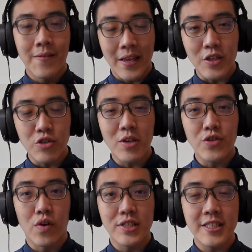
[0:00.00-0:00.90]
Thank you so
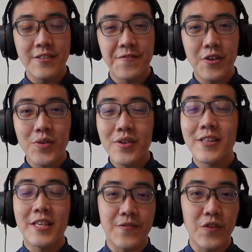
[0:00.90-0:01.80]
much for watching this
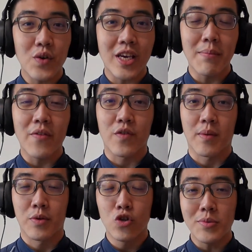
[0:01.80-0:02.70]
video. This video came out
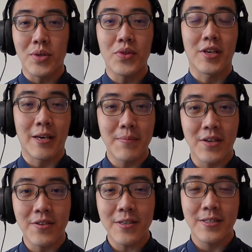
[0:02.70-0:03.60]
from YouTube channel The Game
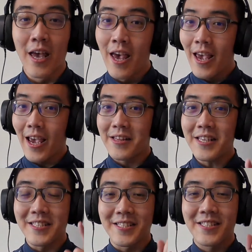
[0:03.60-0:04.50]
Theorist,
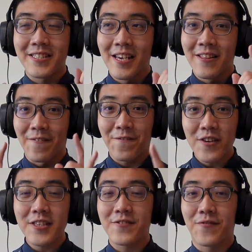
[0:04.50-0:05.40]
and is the
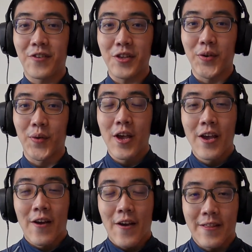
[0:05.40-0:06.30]
first video
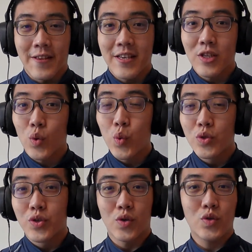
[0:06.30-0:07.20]
in the year
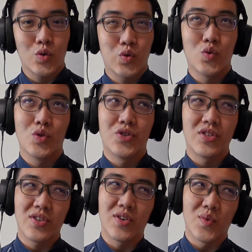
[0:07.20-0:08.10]
2020,
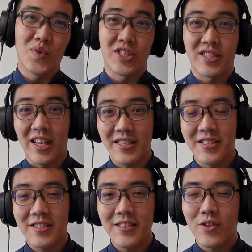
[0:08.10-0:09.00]
which is
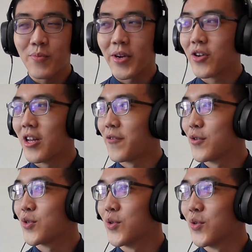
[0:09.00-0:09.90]
last year. Oh my god, I
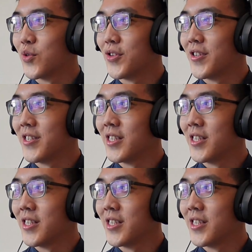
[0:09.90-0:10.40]
feel so old